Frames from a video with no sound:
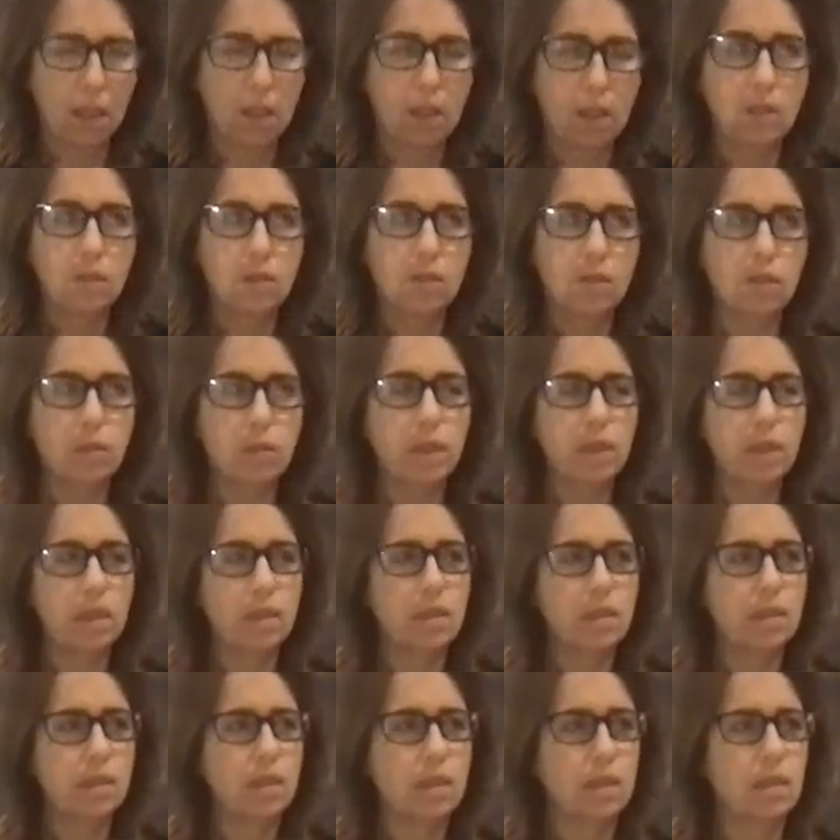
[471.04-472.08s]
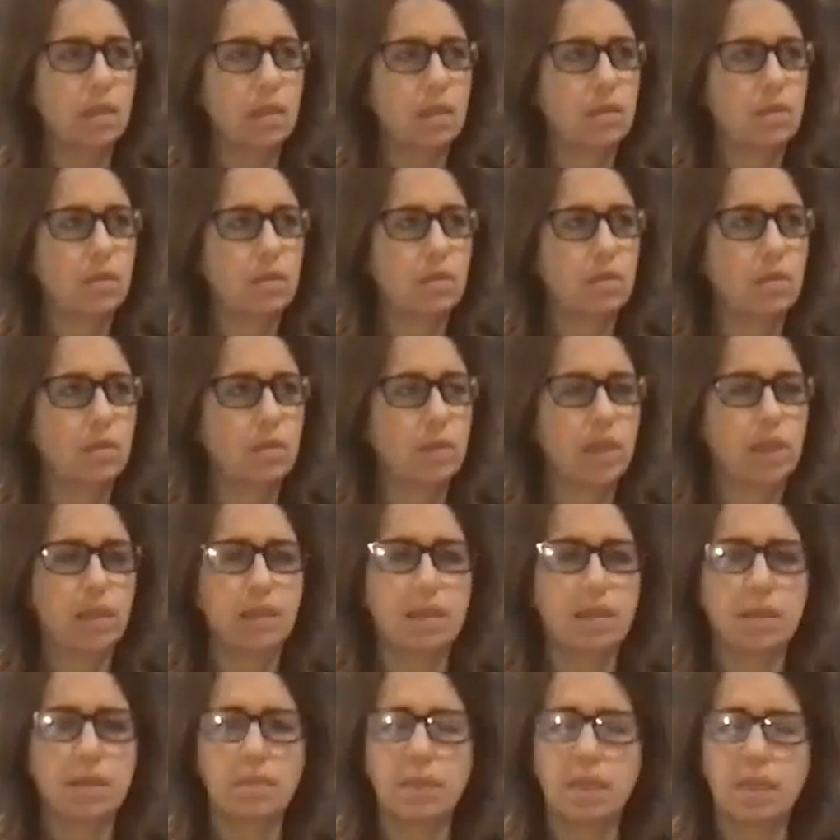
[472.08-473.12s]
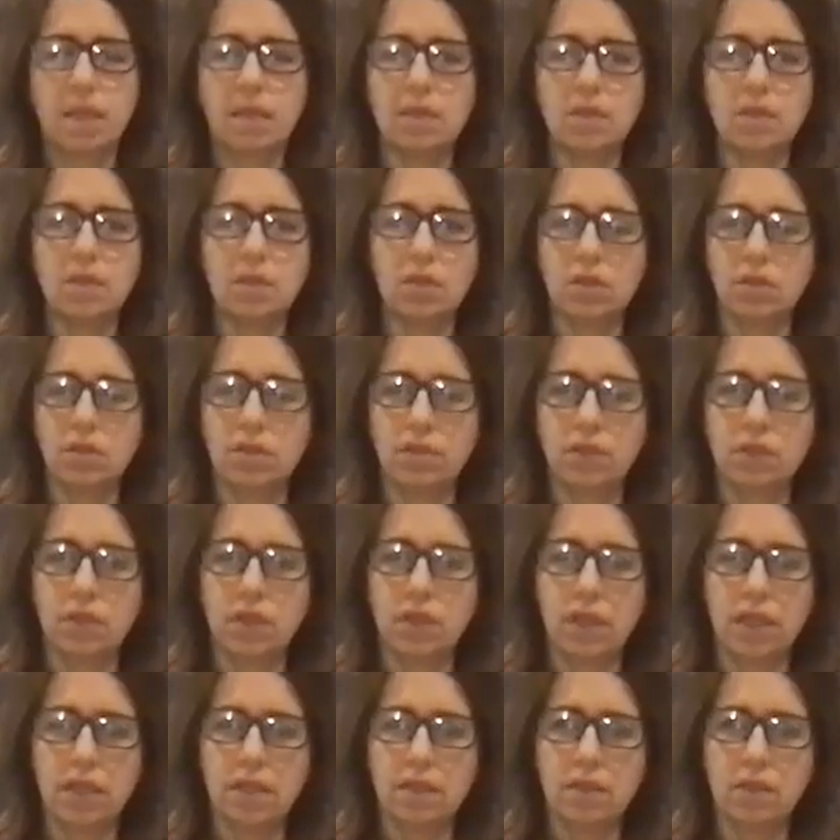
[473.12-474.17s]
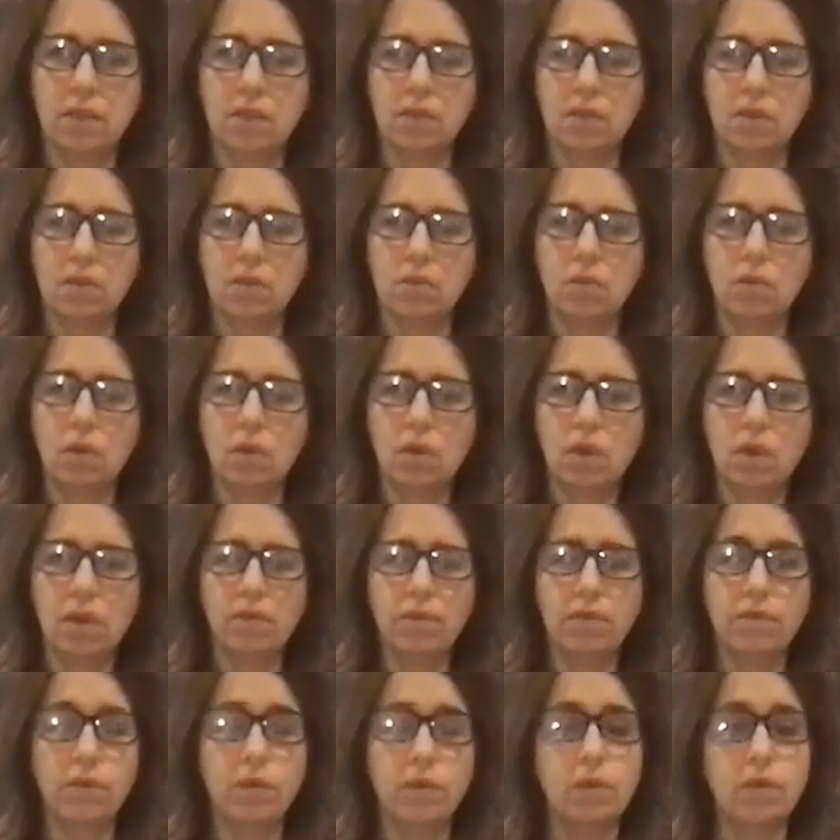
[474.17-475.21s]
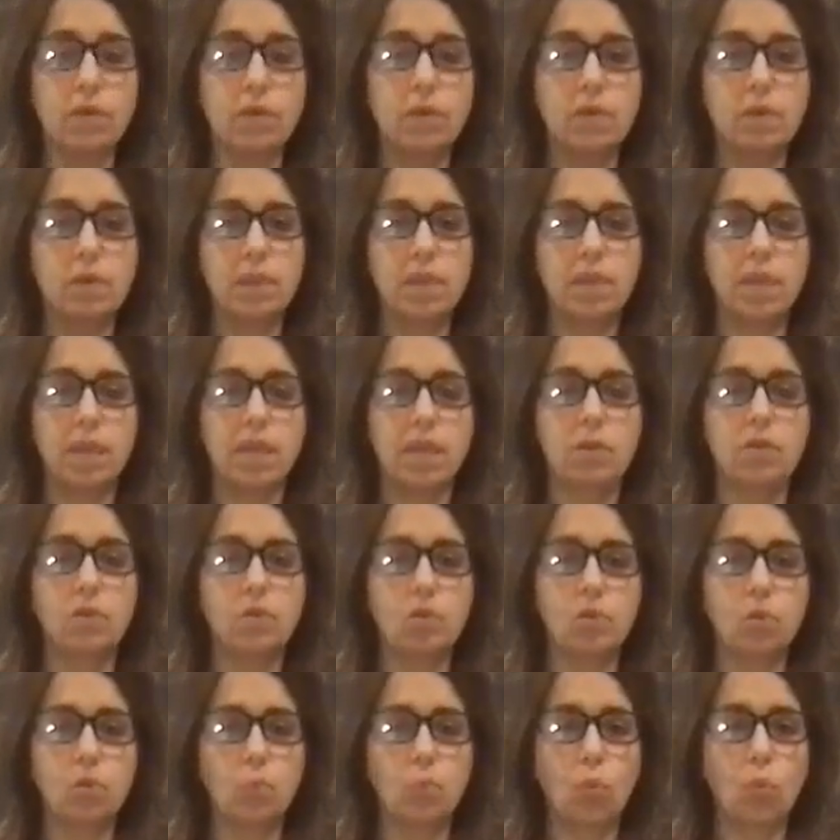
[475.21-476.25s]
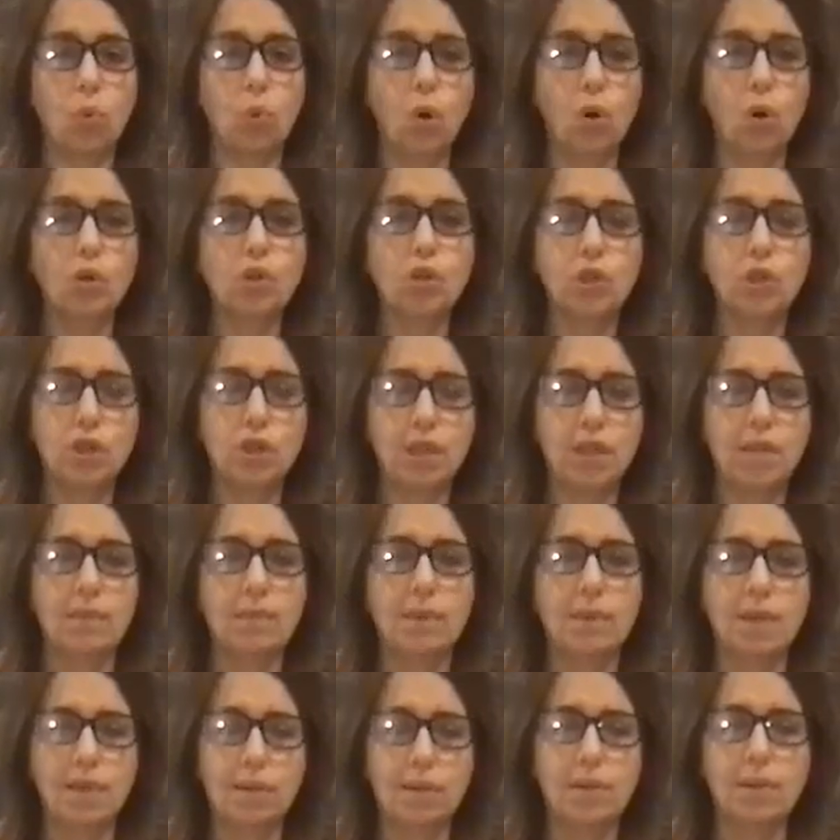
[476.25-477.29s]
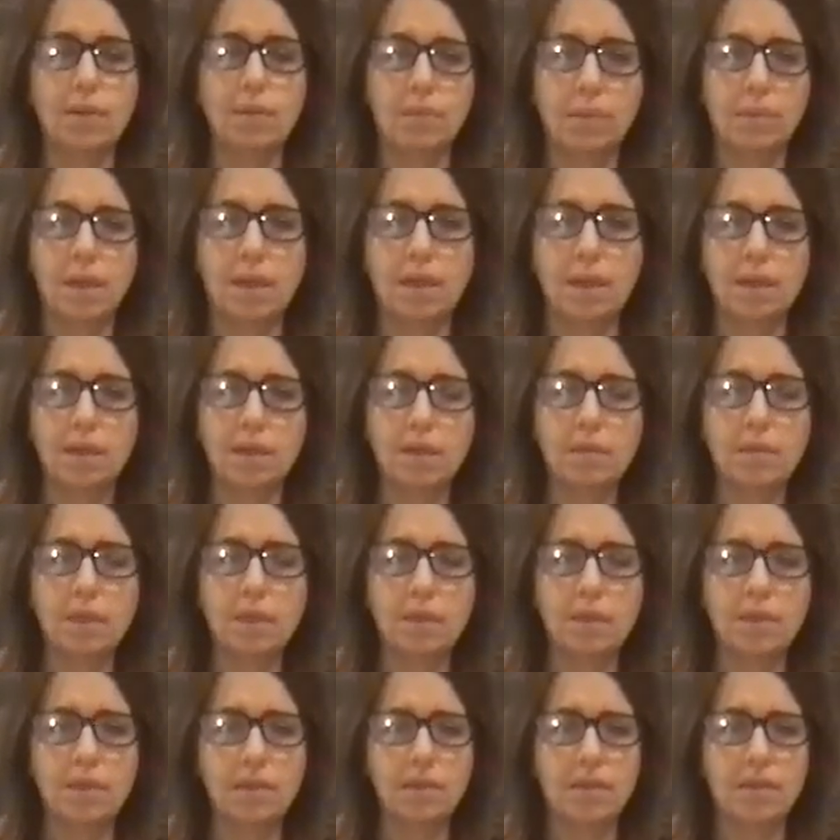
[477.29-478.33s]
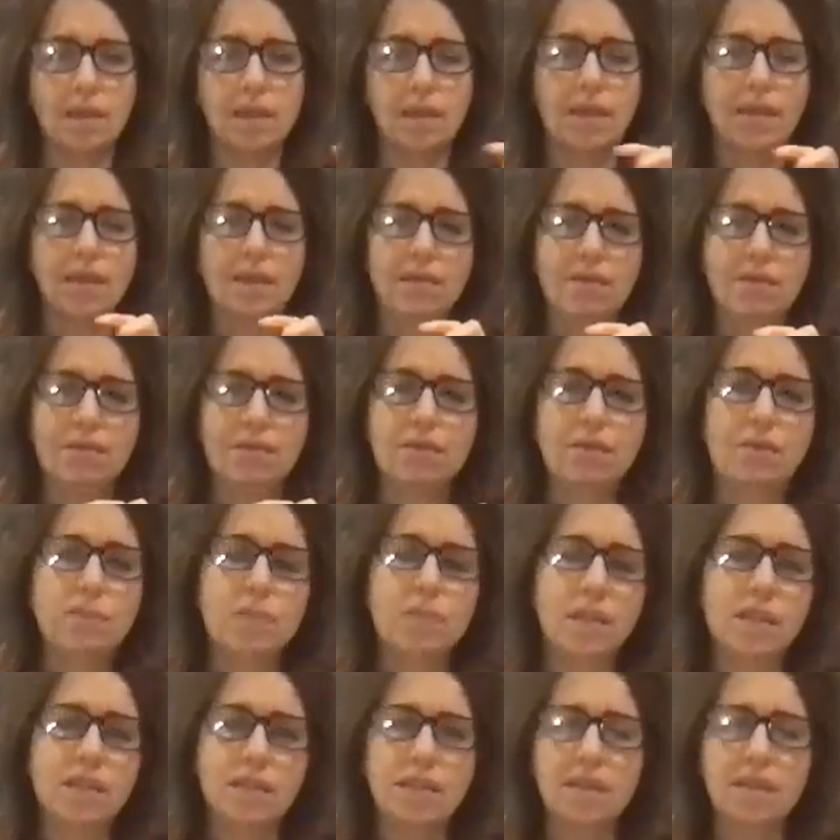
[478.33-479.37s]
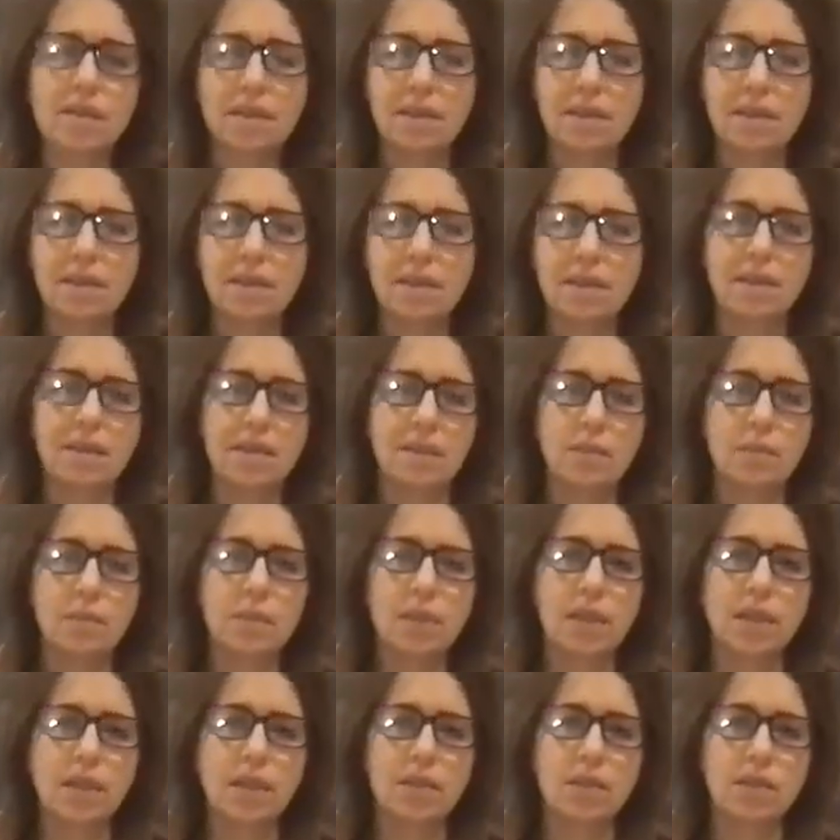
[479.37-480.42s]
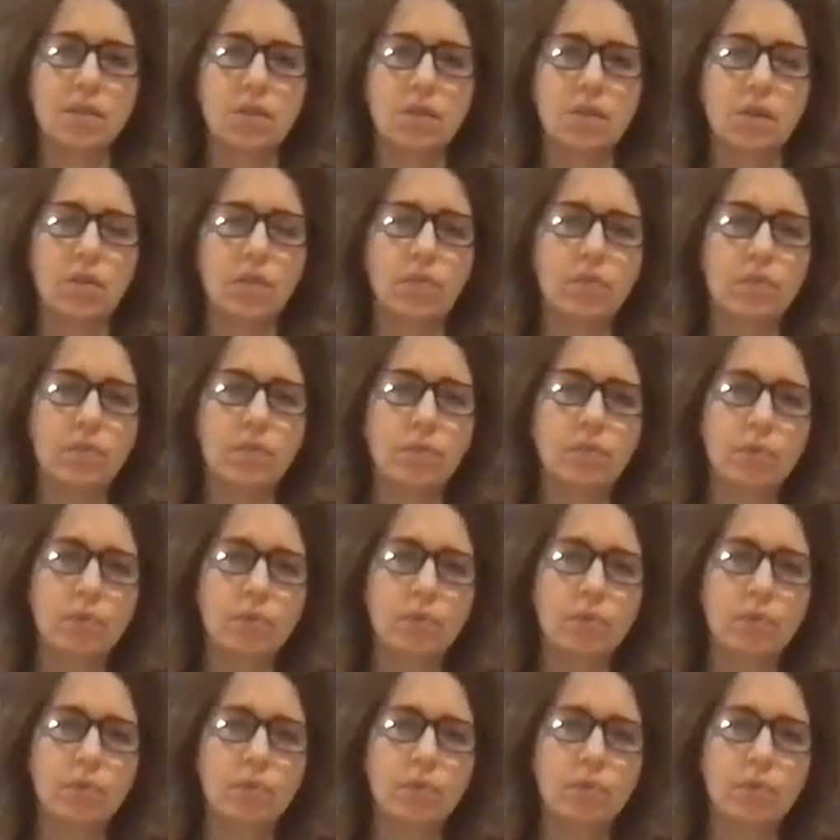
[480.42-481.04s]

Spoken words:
So when I started to wear this mask just a few days ago, what I first began to watch in my own mind, because Vipassana is this practice of